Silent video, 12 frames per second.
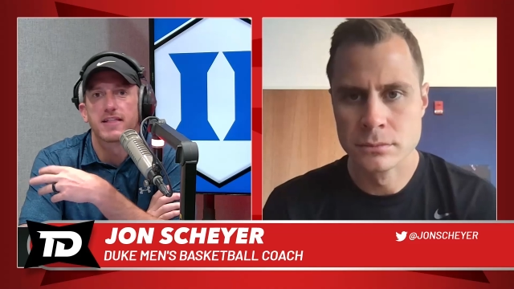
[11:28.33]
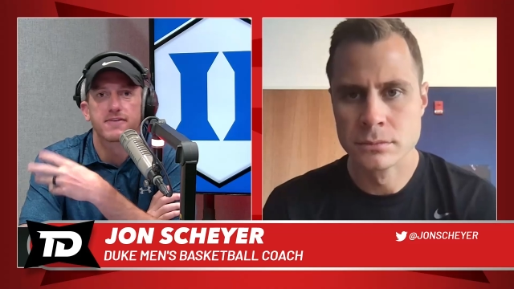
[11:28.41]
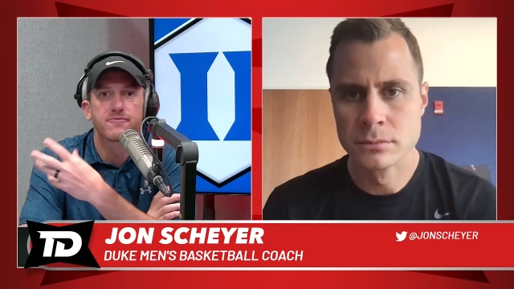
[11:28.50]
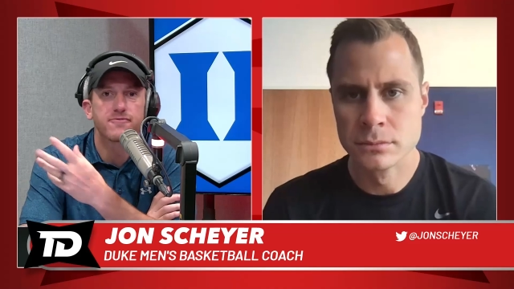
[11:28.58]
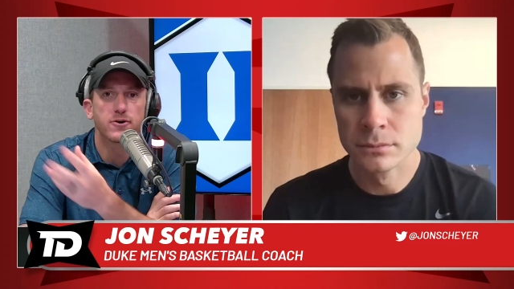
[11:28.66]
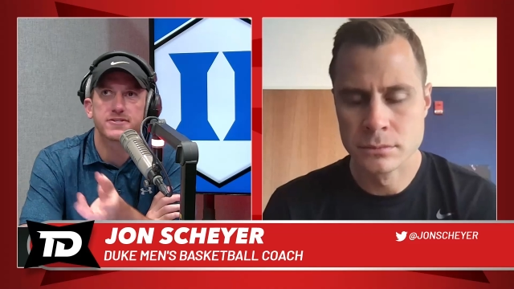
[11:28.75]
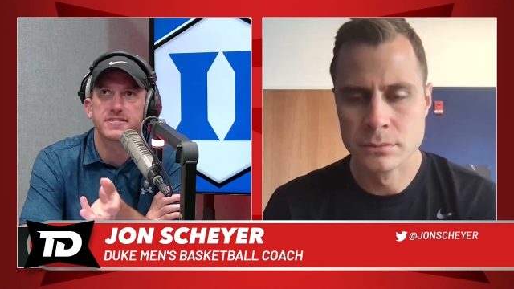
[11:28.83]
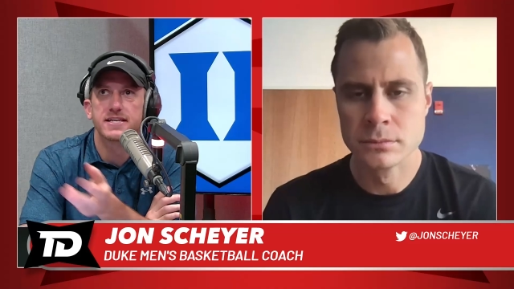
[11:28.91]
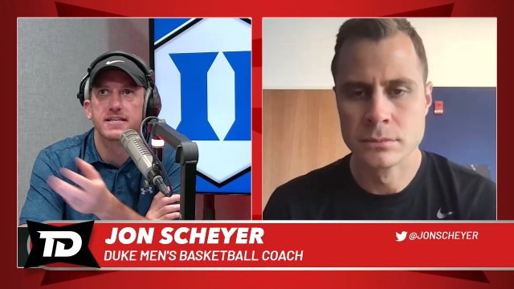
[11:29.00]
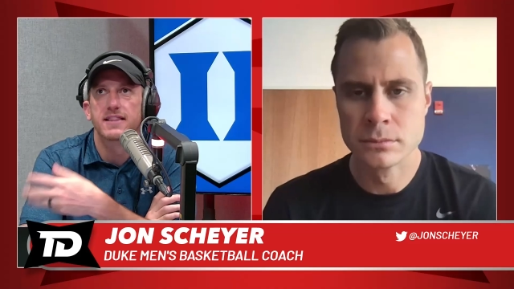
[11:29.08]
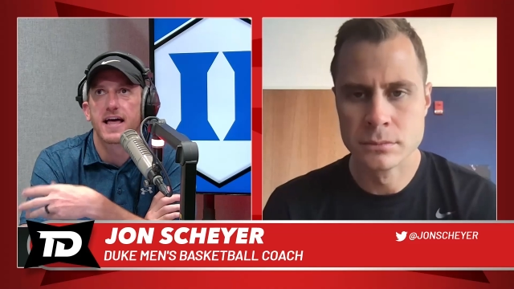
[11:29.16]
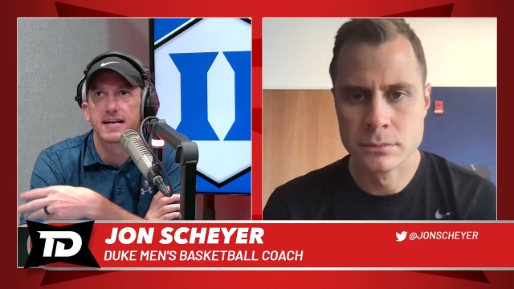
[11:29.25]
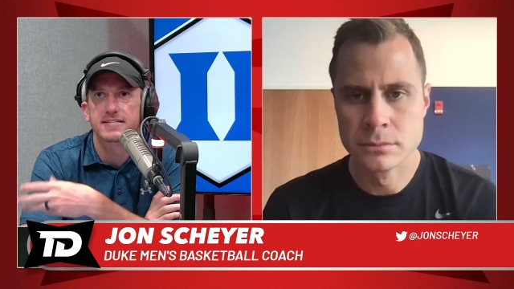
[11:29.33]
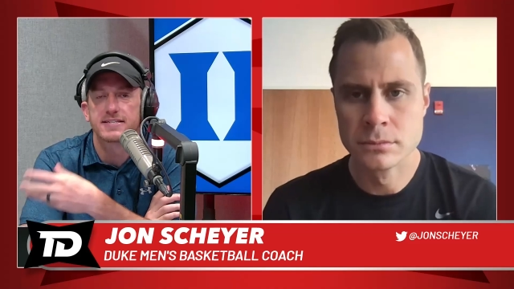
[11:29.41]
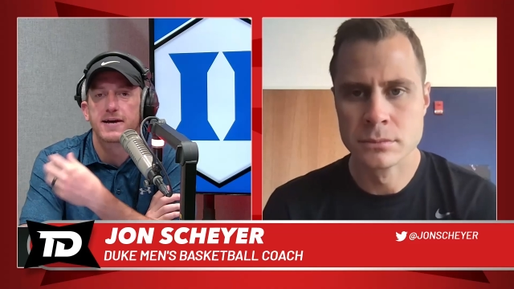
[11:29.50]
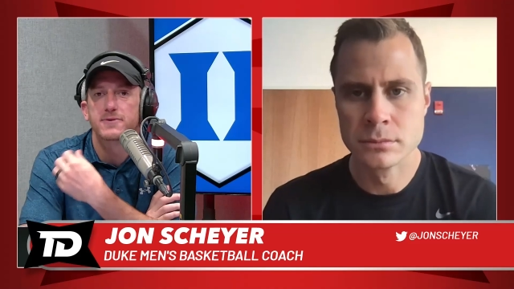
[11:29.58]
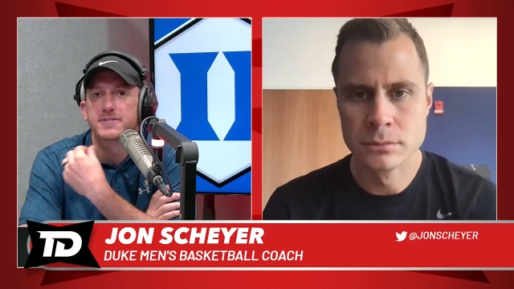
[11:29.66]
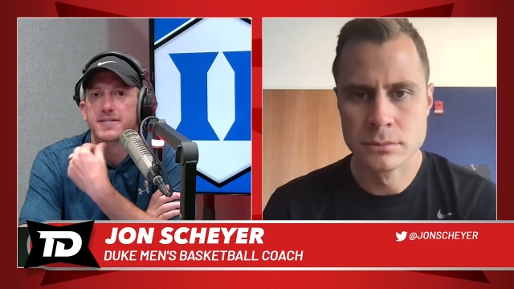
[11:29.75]
Speaker 1: Like first in, last
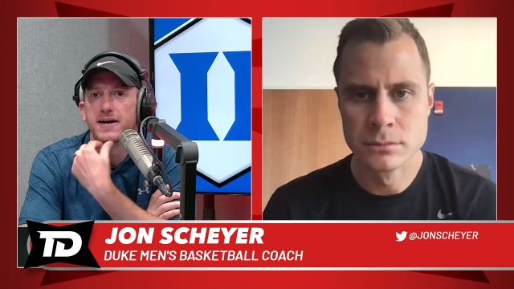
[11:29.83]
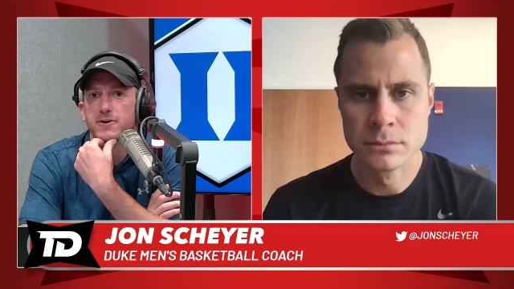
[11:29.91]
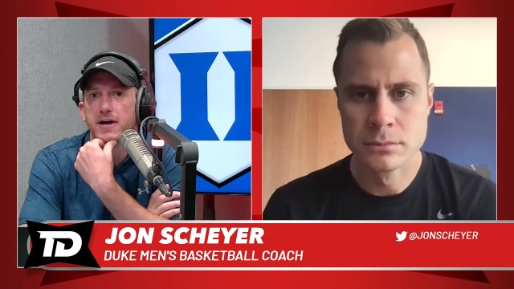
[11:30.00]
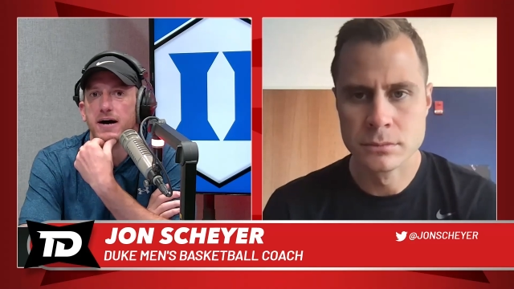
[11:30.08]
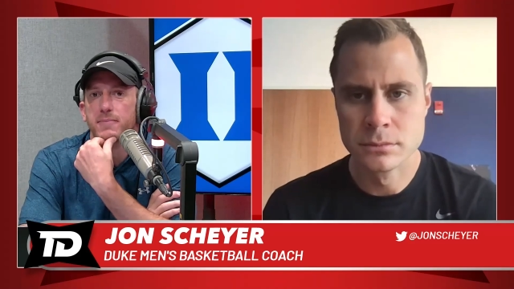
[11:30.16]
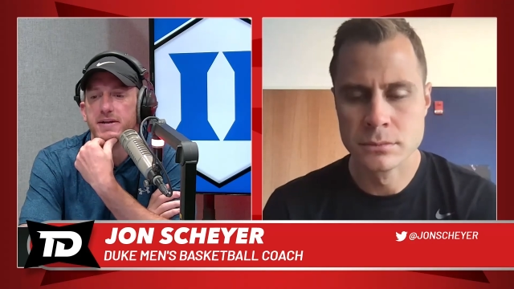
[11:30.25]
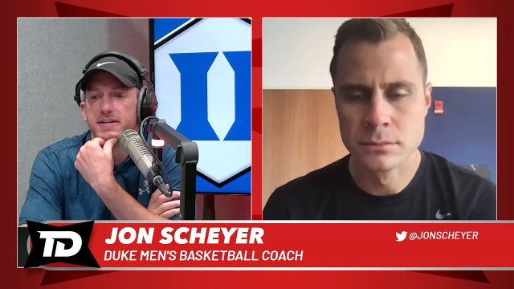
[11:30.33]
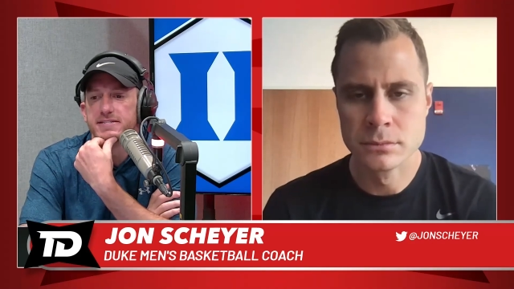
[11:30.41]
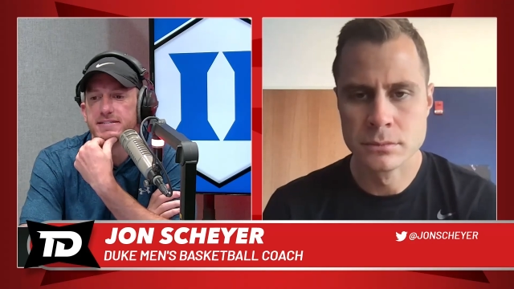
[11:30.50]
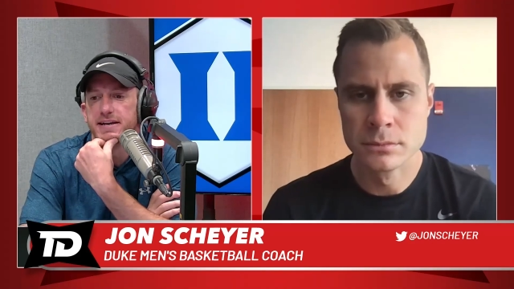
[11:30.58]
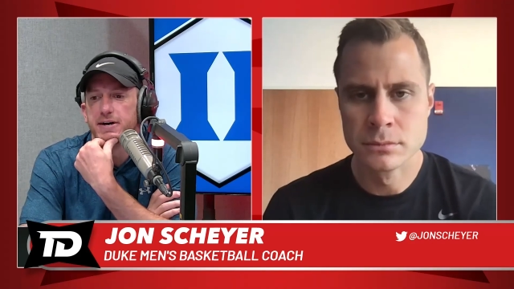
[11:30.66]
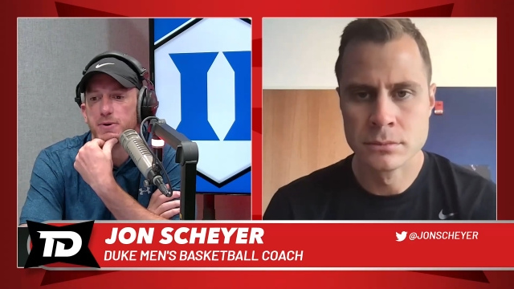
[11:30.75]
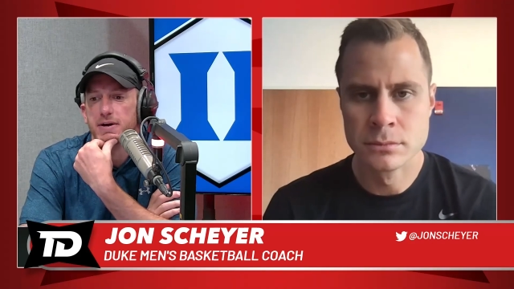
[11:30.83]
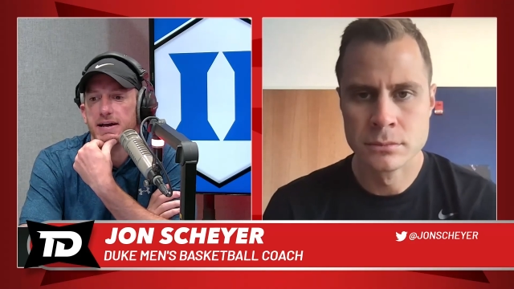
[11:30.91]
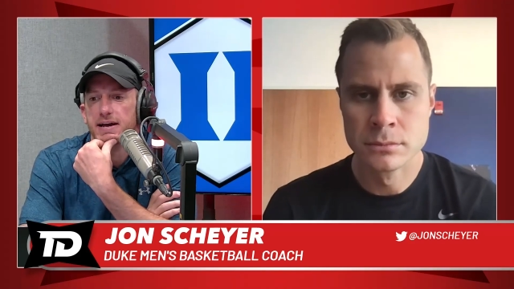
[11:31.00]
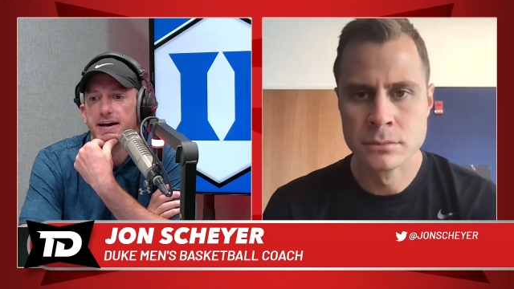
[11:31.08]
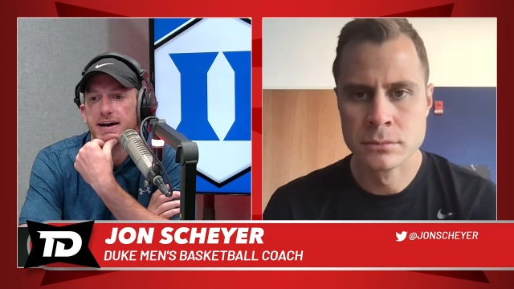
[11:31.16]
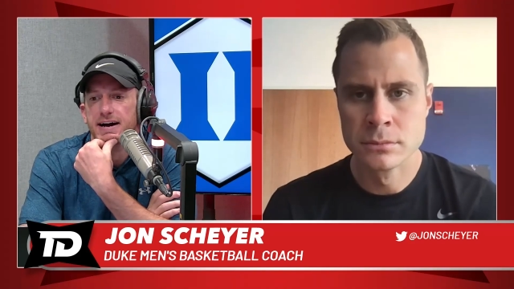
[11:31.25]
out style comments. Now,
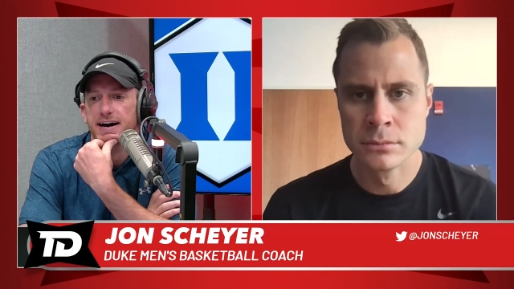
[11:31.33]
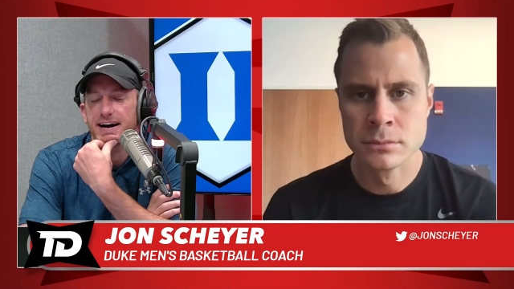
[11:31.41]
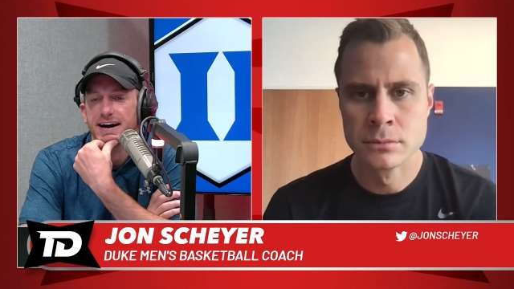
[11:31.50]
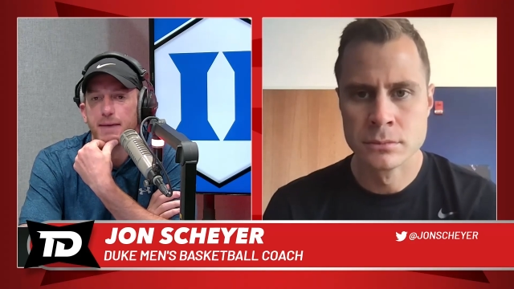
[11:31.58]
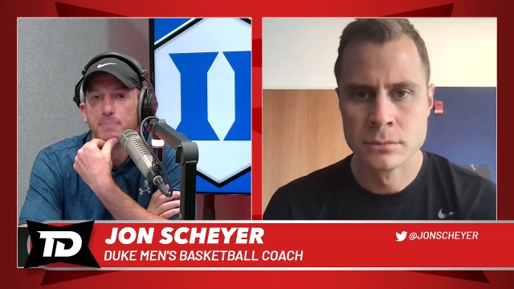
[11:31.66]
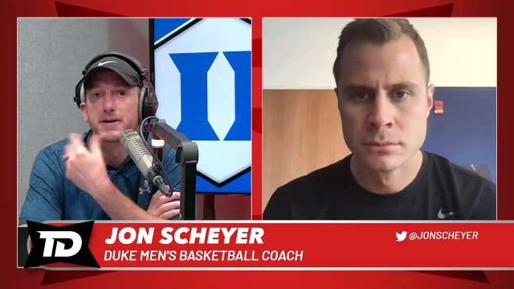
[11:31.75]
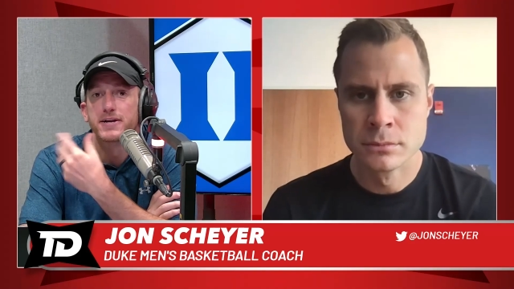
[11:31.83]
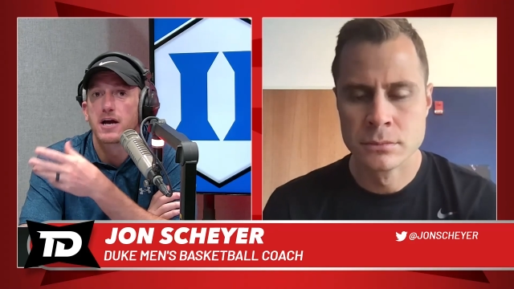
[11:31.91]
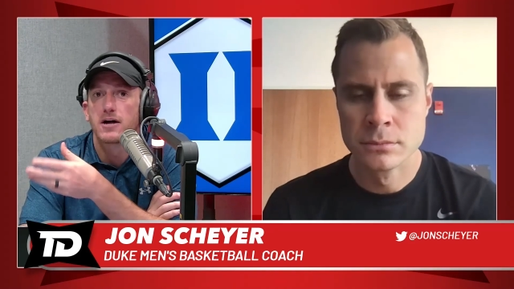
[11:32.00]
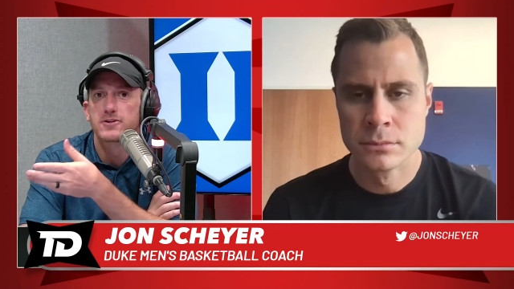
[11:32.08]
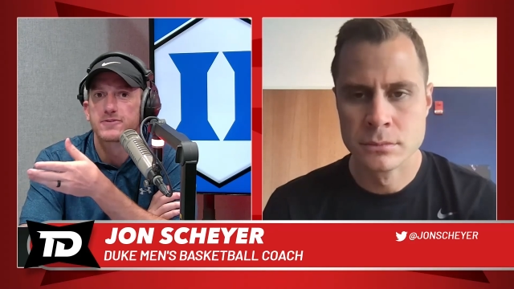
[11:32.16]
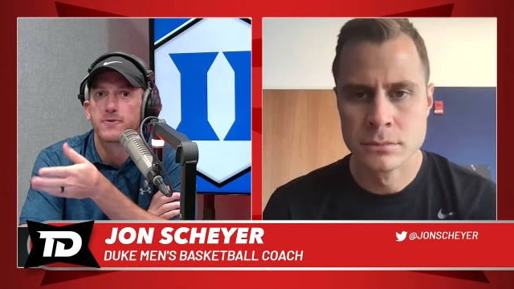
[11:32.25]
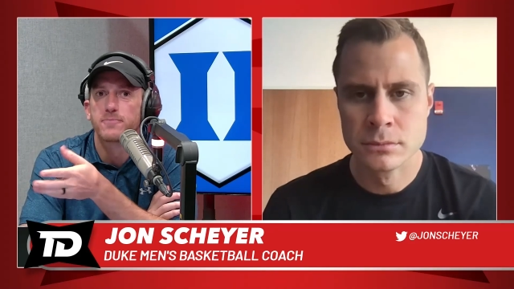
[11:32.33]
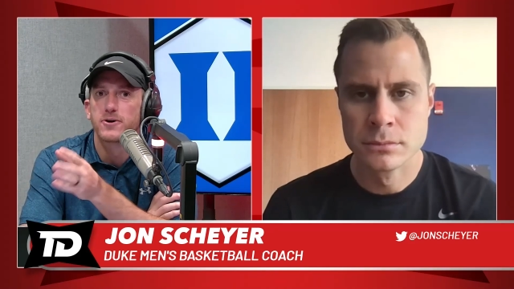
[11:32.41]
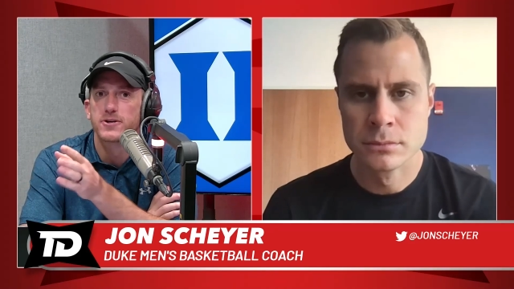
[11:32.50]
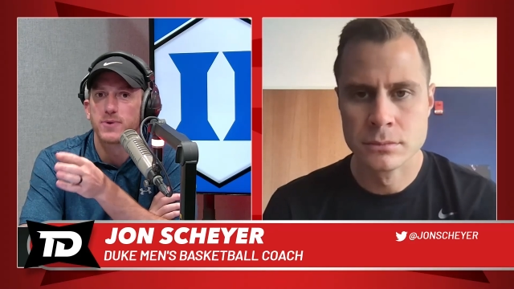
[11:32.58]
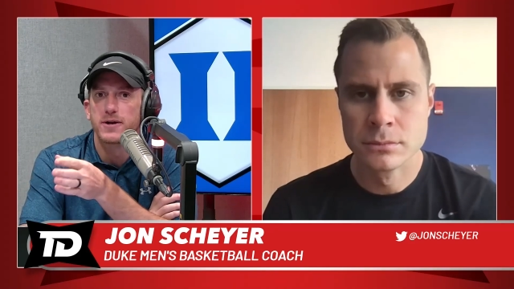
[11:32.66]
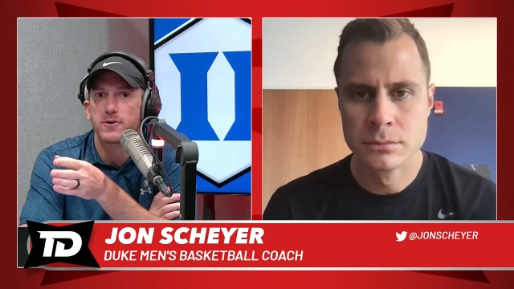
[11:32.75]
uh, I played college
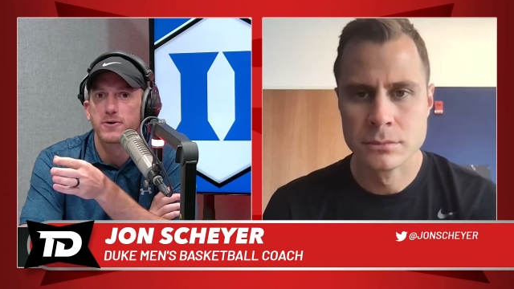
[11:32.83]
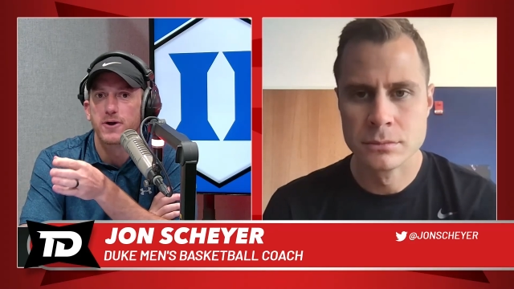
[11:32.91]
football, so I know